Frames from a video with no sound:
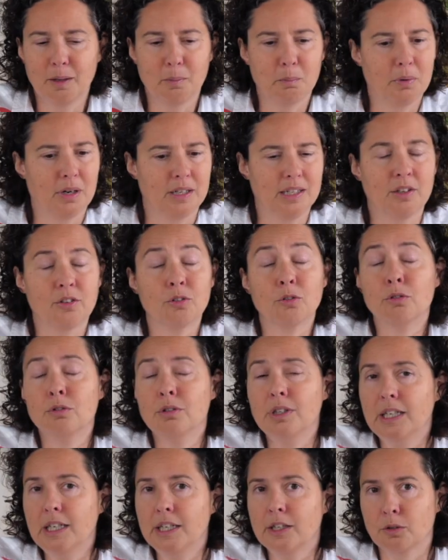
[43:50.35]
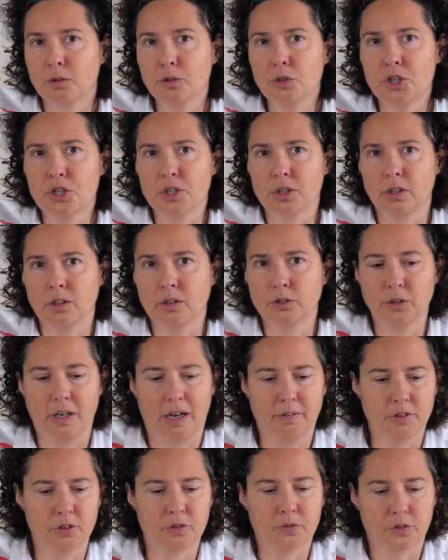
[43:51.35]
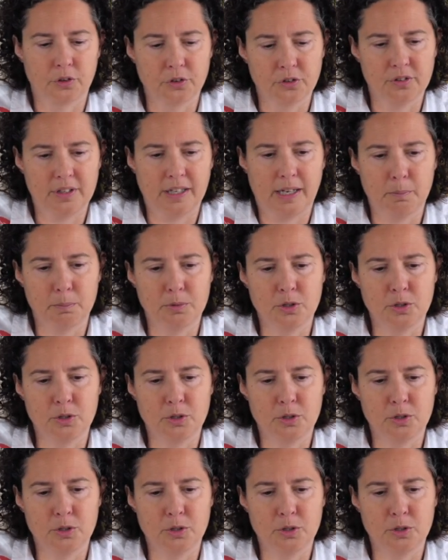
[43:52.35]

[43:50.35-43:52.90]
but it's really crucial to have this first step